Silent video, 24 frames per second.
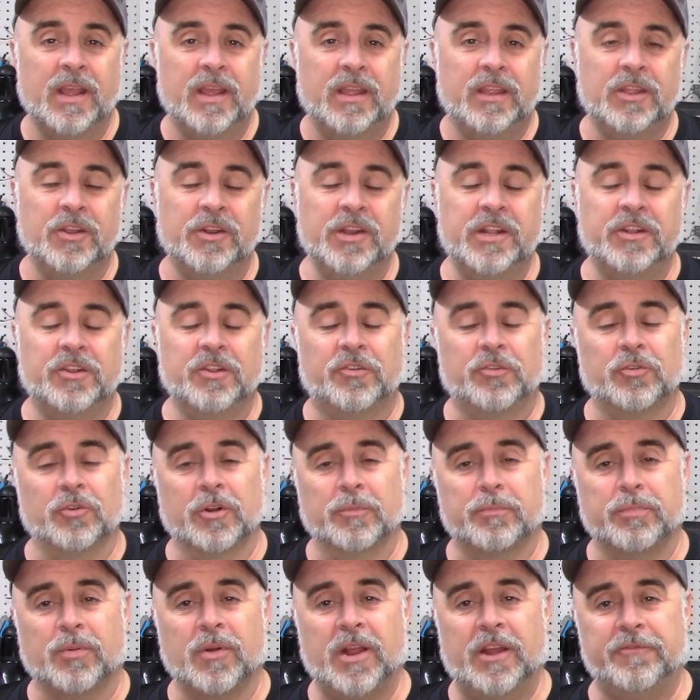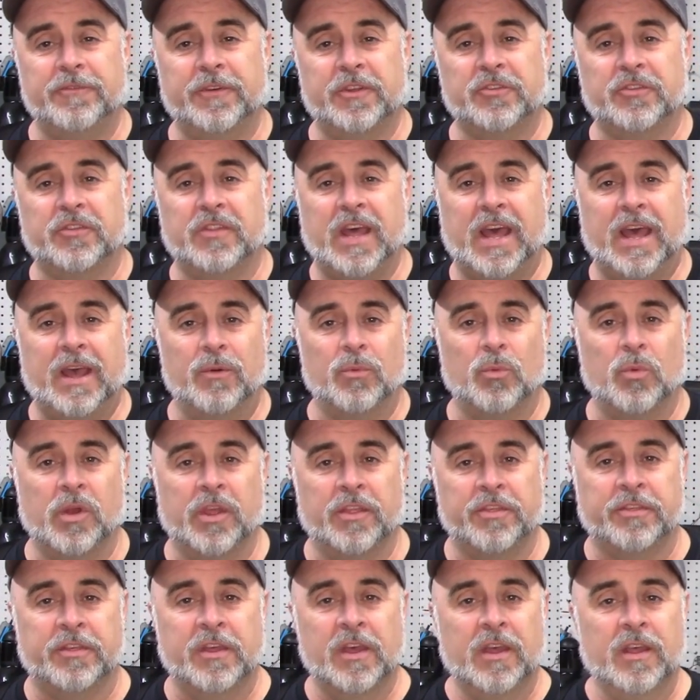you need to sort of preface that
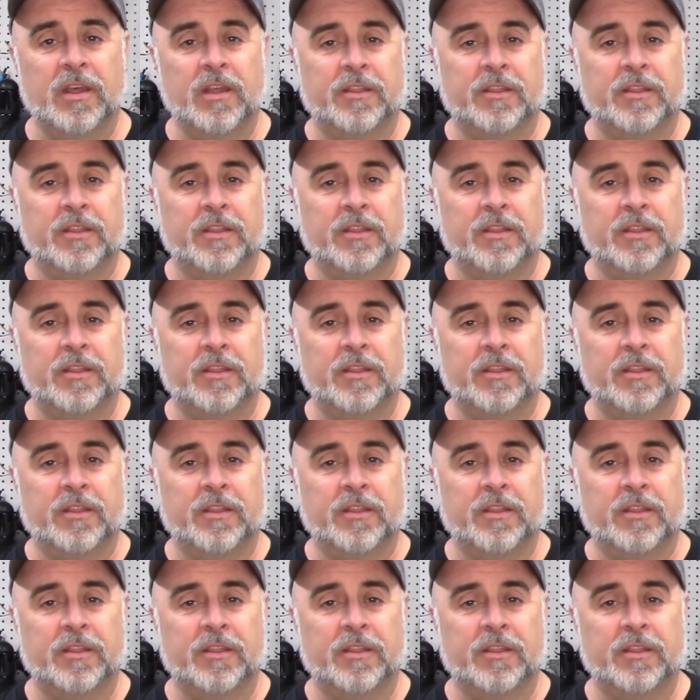with